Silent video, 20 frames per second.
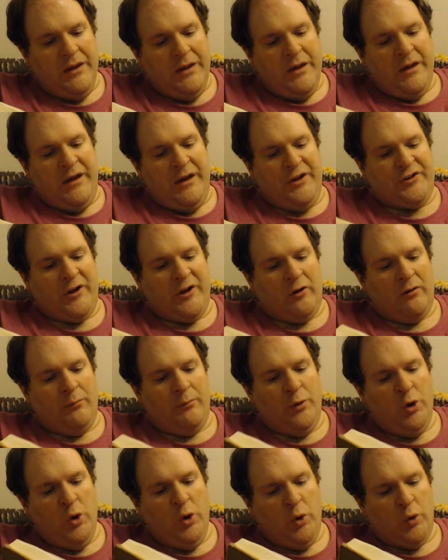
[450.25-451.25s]
He shall
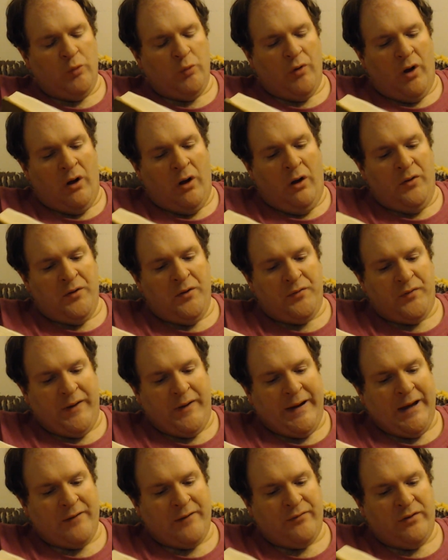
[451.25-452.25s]
remove all the
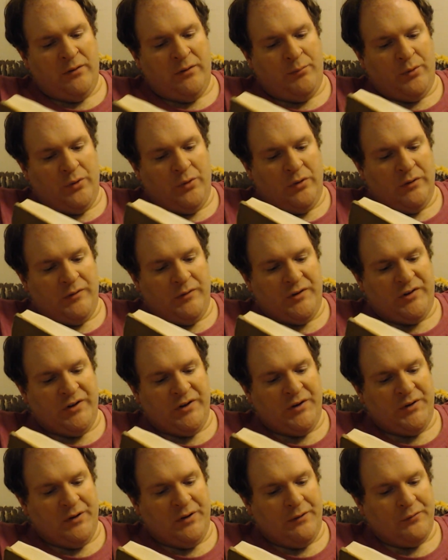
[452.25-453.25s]
fat from the bull of the
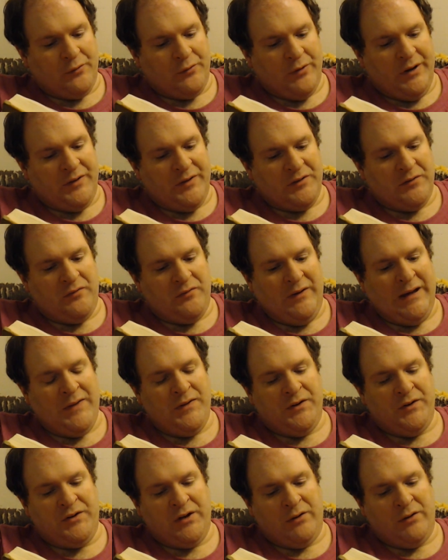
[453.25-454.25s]
sin offering, the
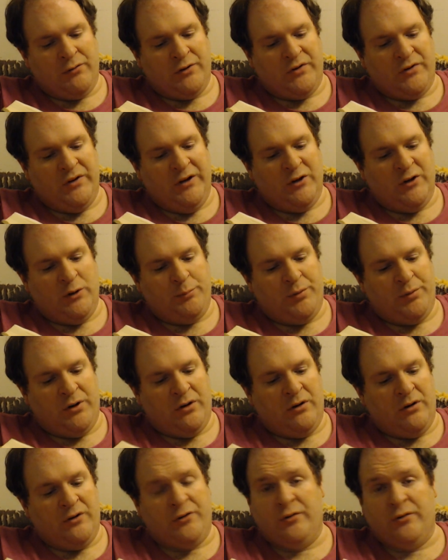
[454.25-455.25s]
fat that covers the inner
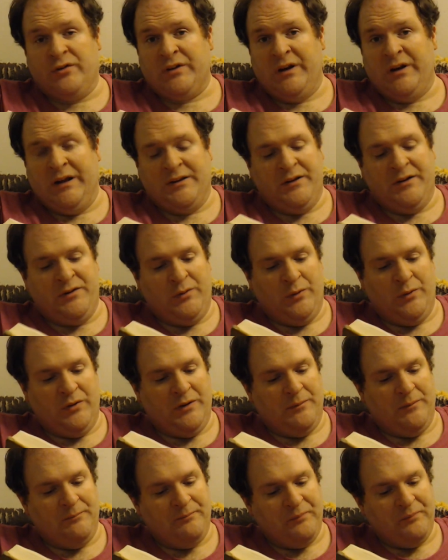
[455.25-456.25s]
parts or is connected to
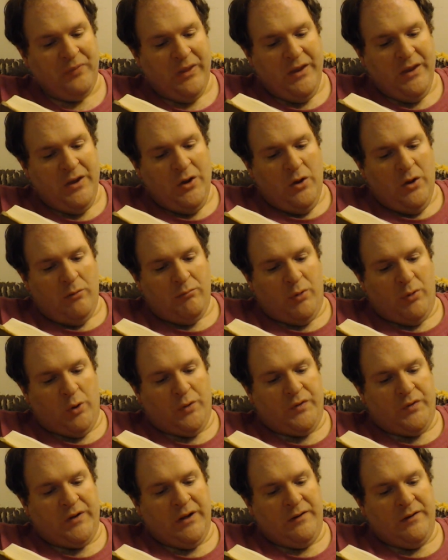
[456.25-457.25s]
them,
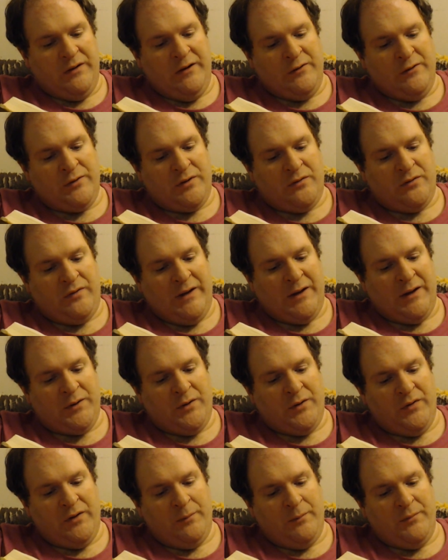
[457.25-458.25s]
both kidneys with the fat
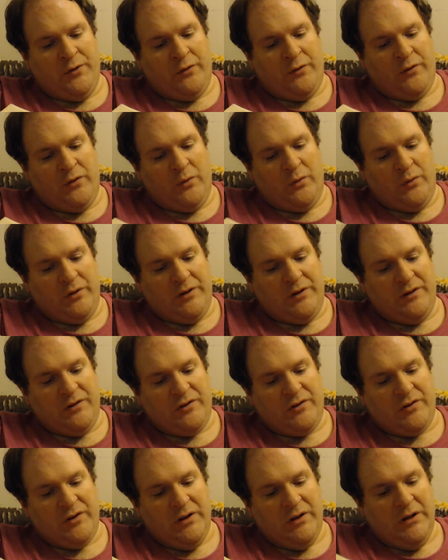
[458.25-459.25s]
on them near the
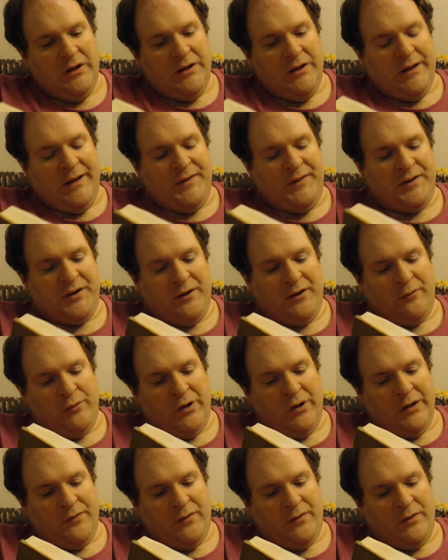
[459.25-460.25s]
loins, and the
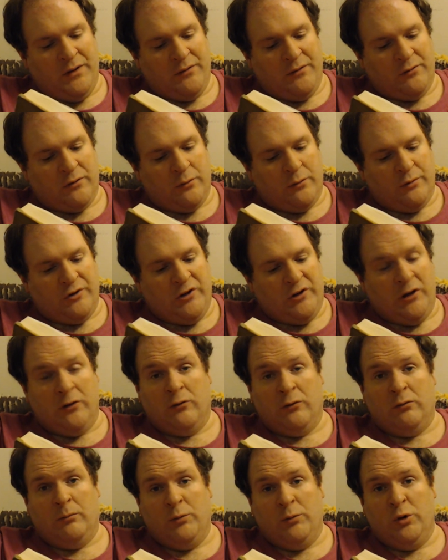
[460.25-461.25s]
covering of the liver, which
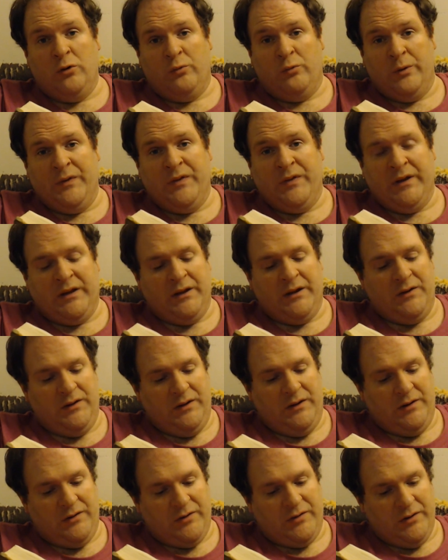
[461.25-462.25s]
he'll remove with the
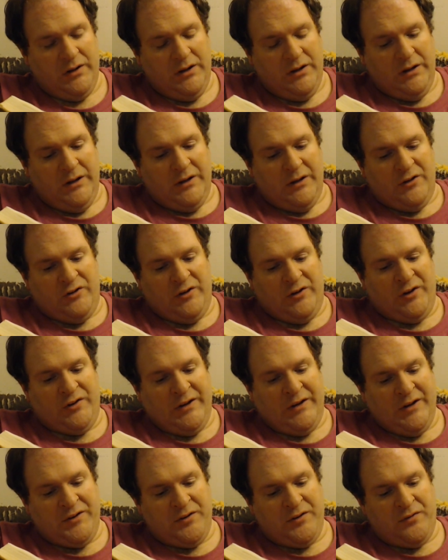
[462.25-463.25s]
kidneys, just
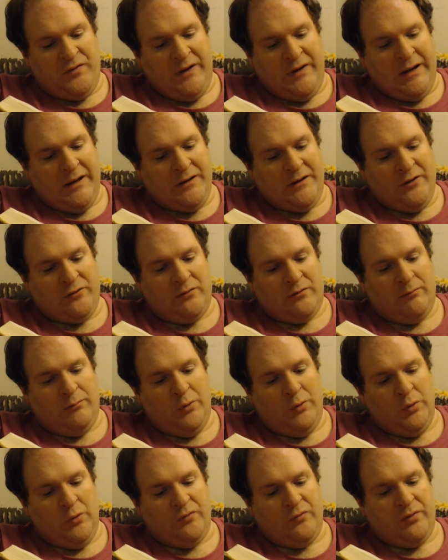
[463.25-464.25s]
as the fat is
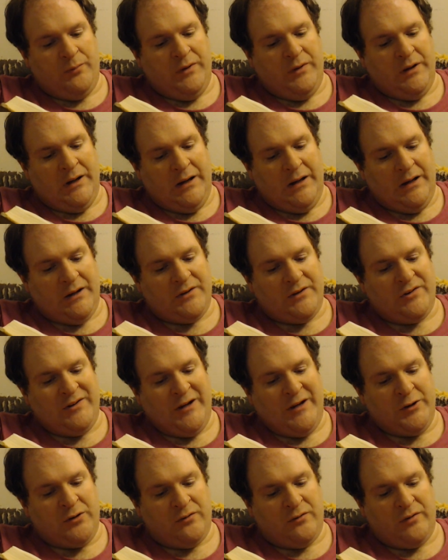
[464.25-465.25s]
removed from the ox,
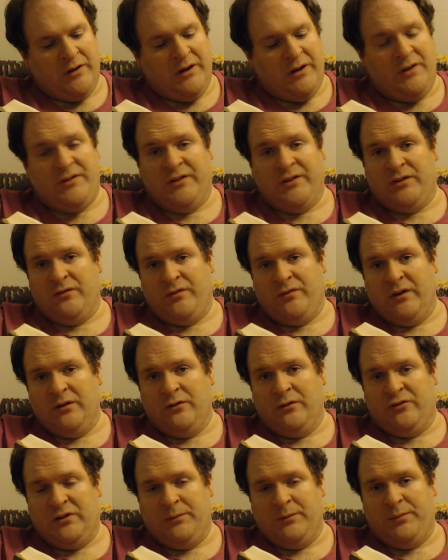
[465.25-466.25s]
sacrificed as a
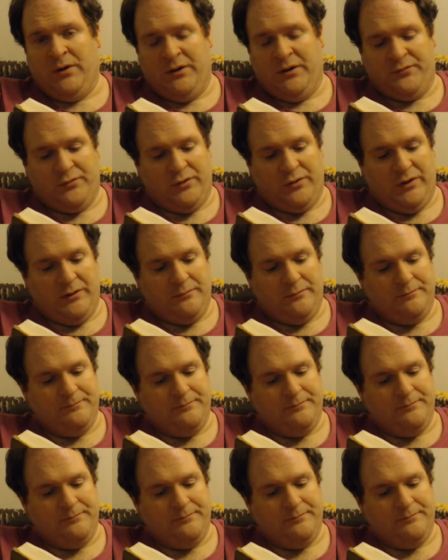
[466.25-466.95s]
fellowship offering,